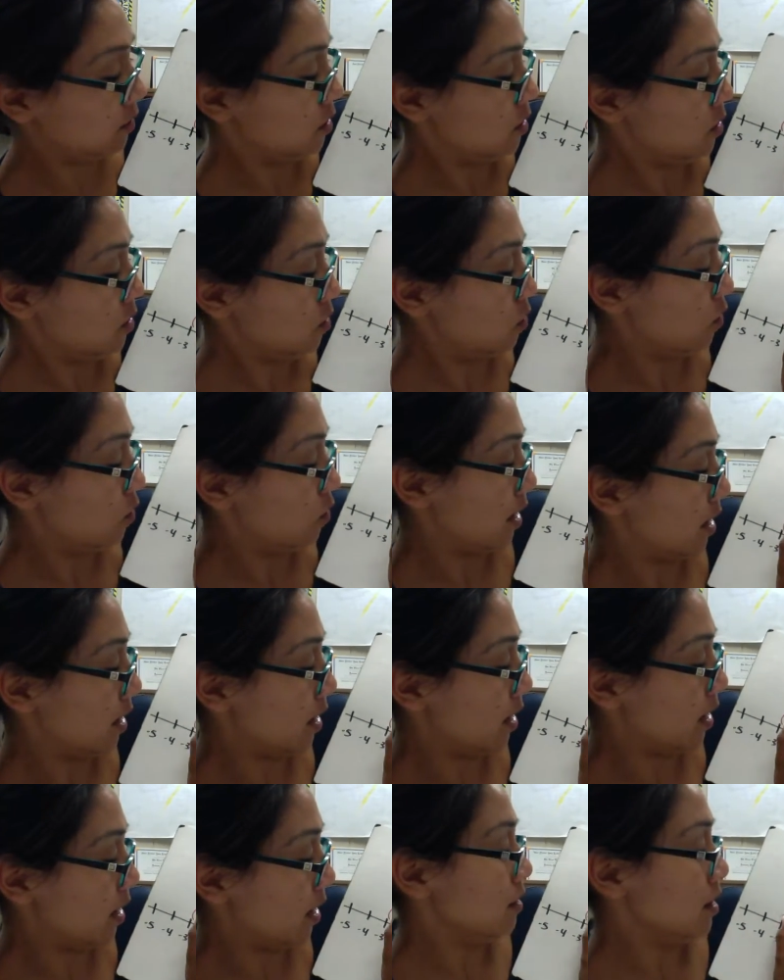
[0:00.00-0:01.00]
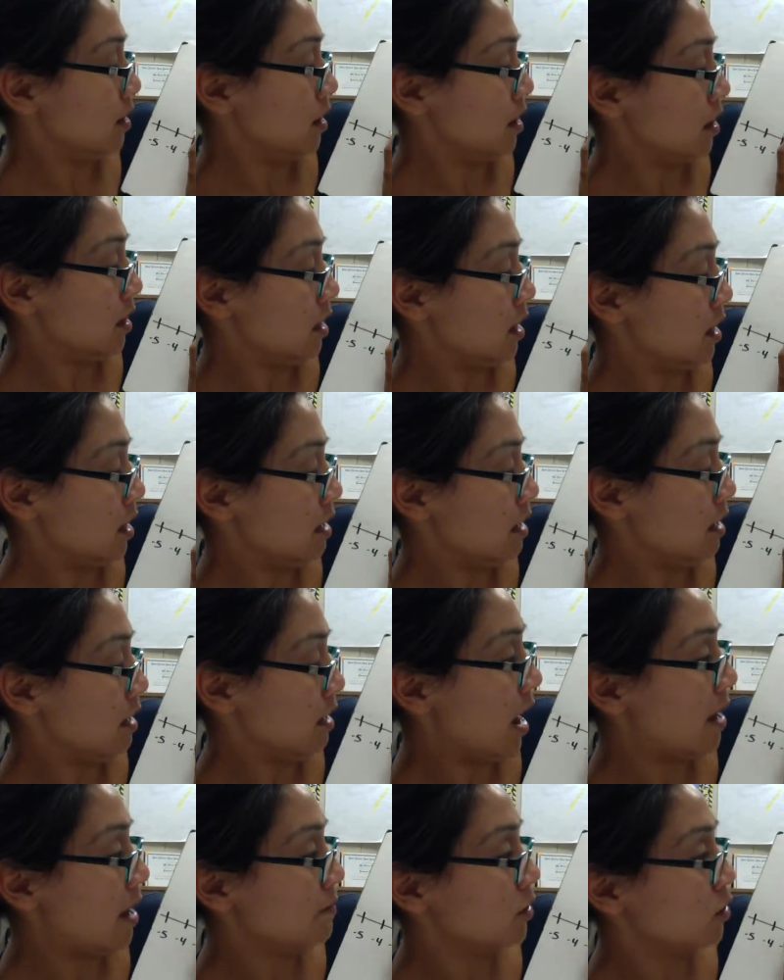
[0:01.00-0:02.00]
Well, if
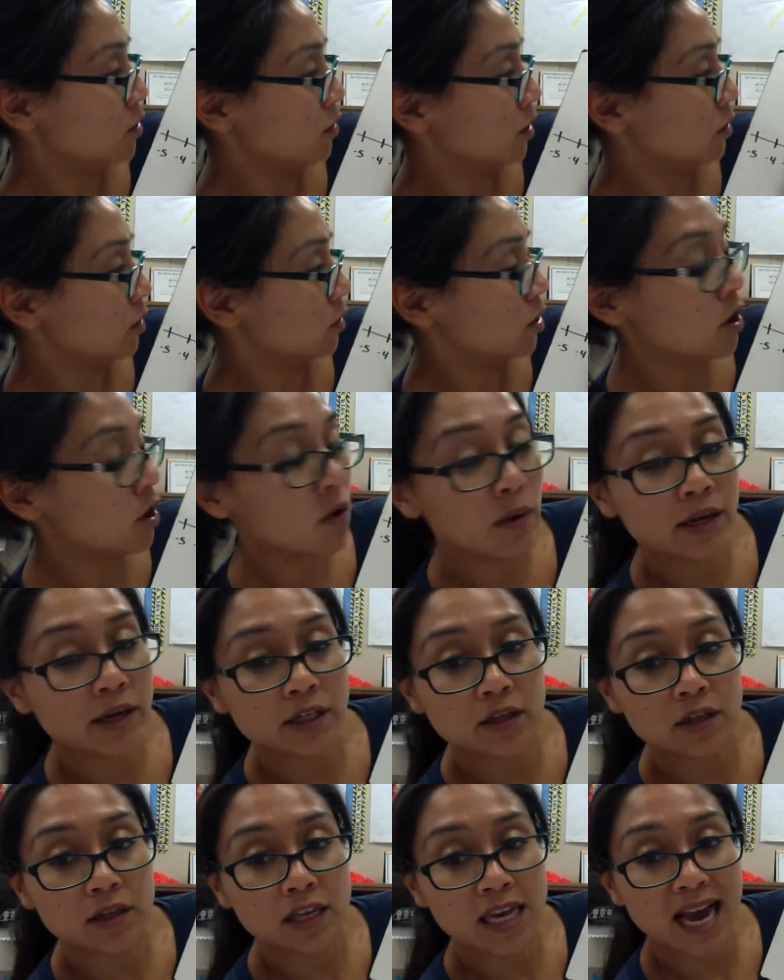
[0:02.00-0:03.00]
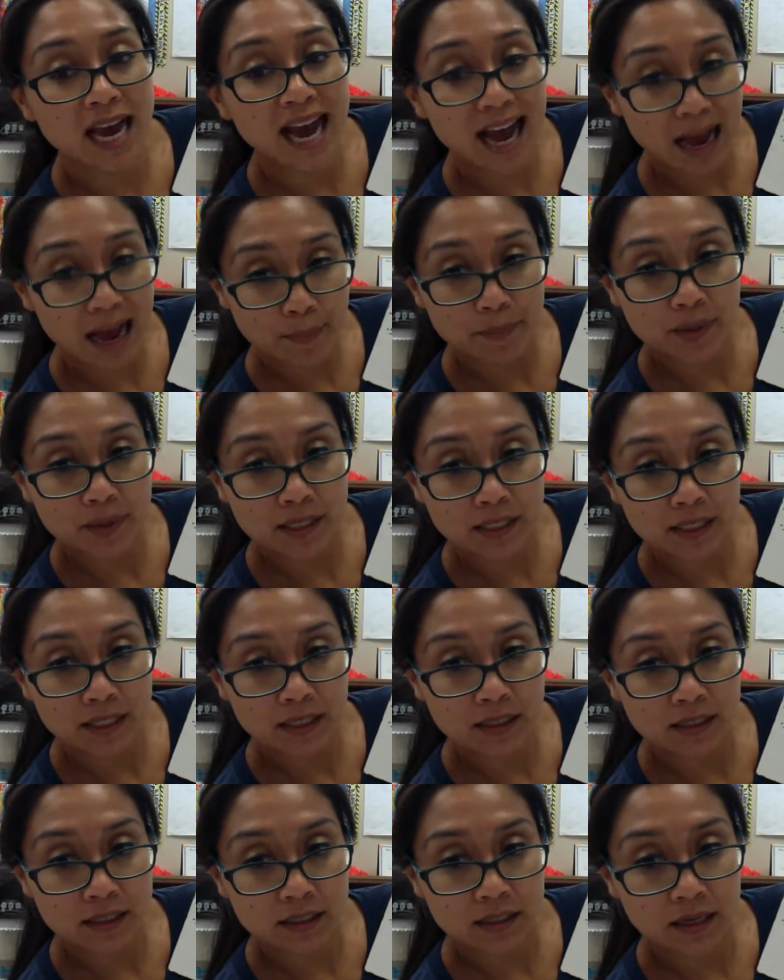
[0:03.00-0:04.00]
I'm going to the
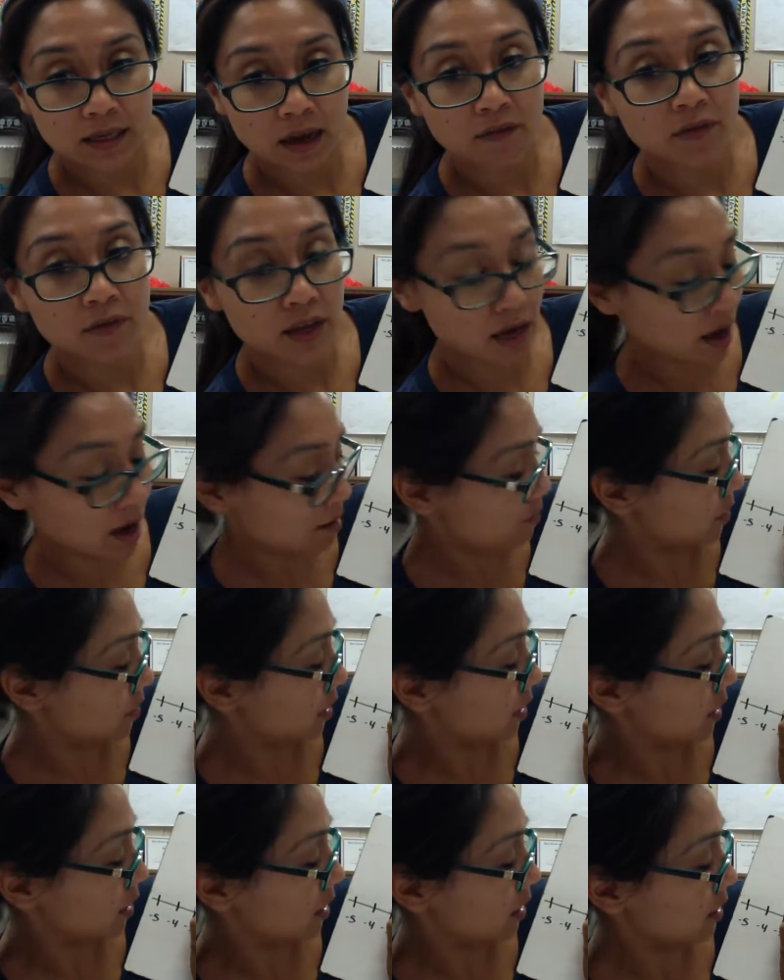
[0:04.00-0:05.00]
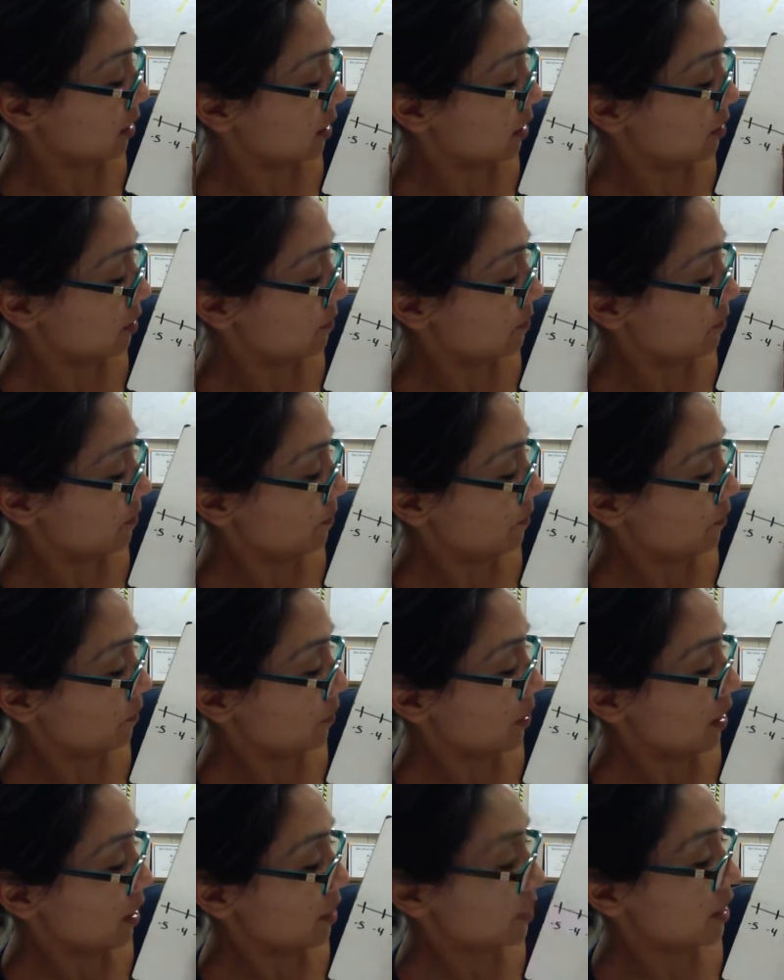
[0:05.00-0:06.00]
opposite of the opposite,
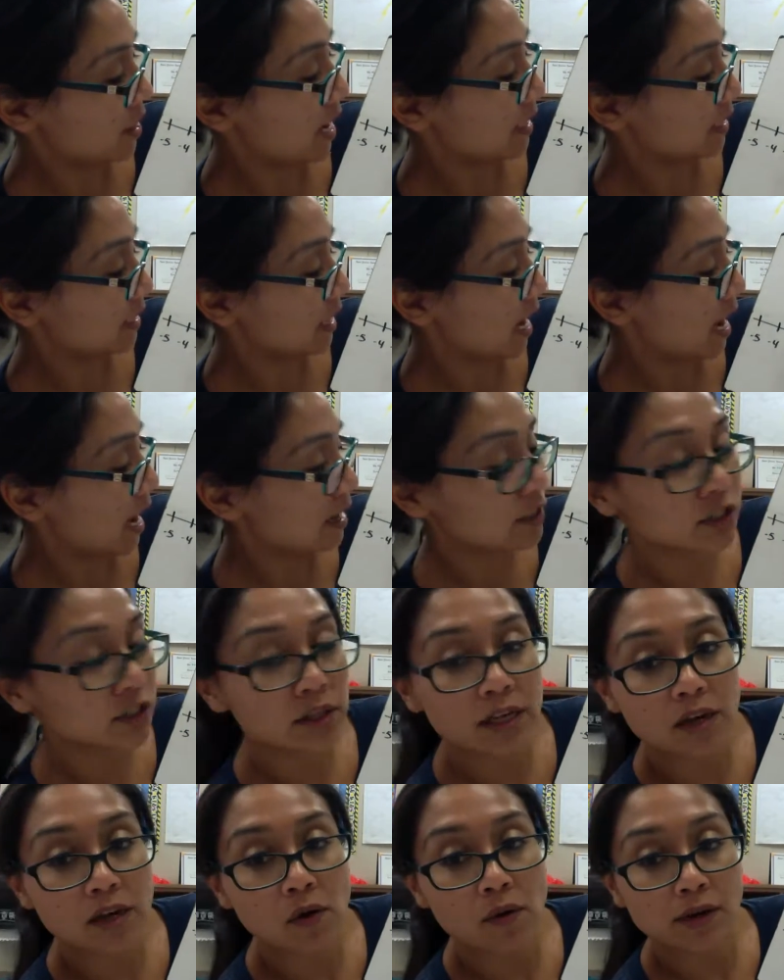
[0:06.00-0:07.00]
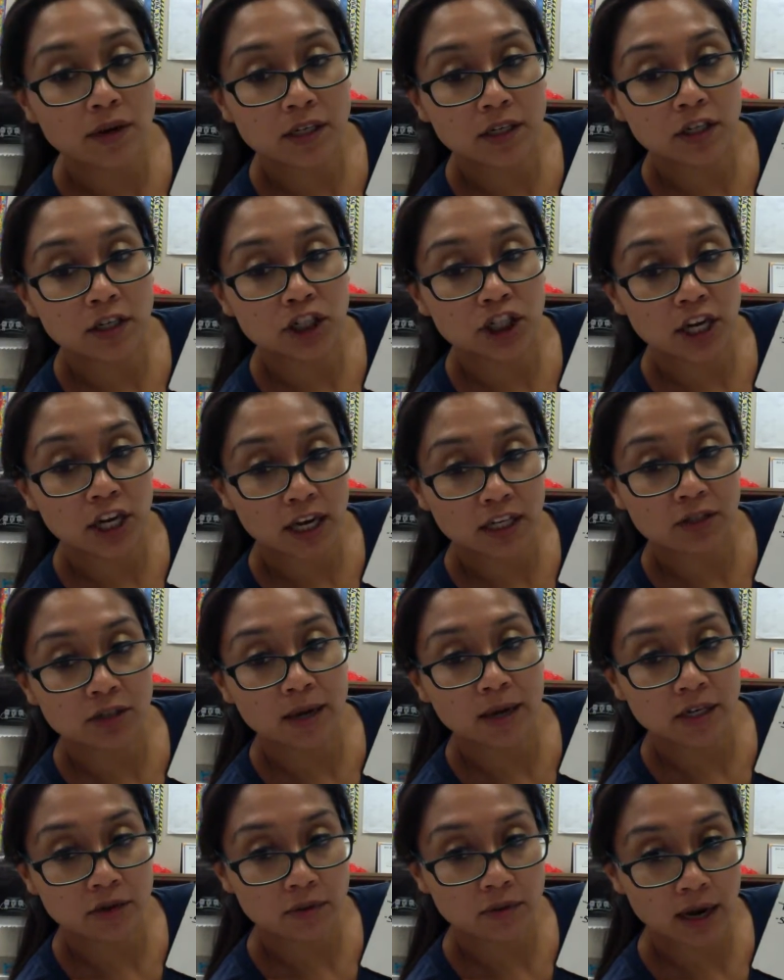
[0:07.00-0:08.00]
that's actually going to change my
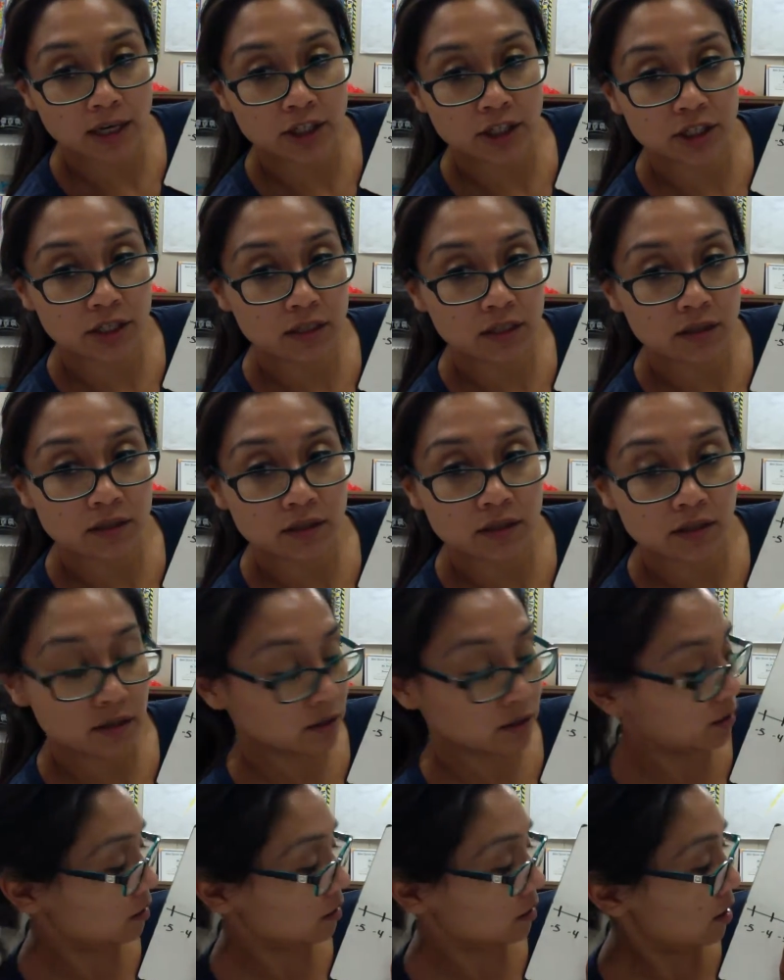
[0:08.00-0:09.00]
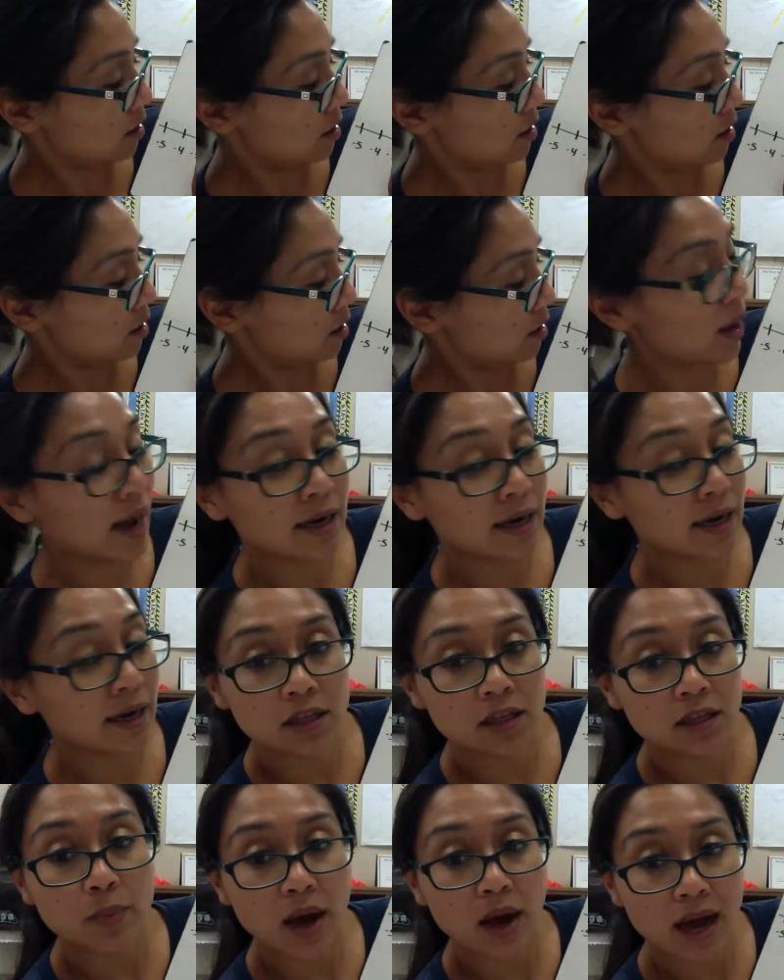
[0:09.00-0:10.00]
direction back to the
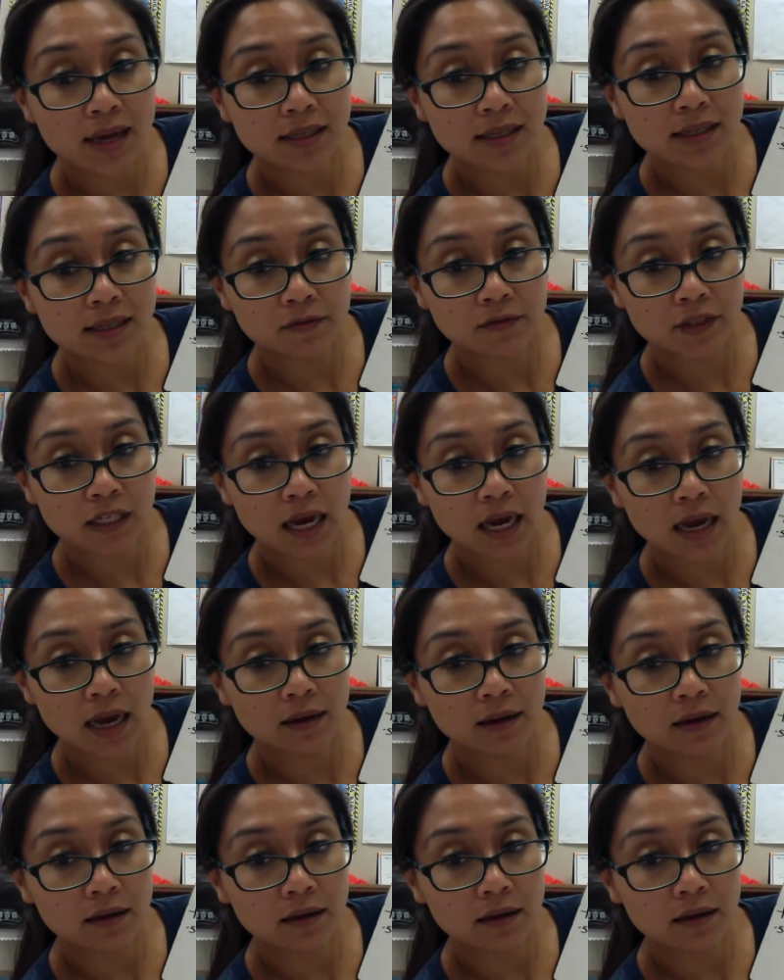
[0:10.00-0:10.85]
positive side.